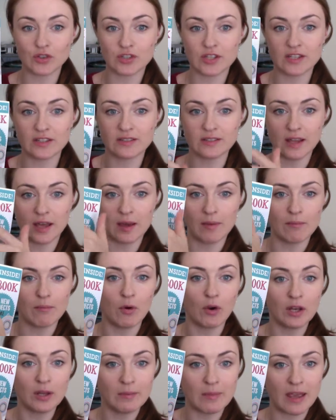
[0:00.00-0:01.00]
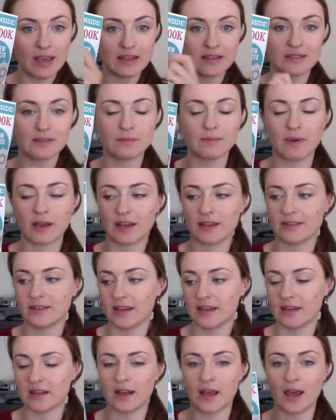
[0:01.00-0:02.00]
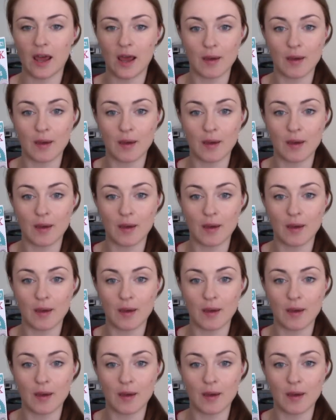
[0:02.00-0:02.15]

this Molly Makes magazine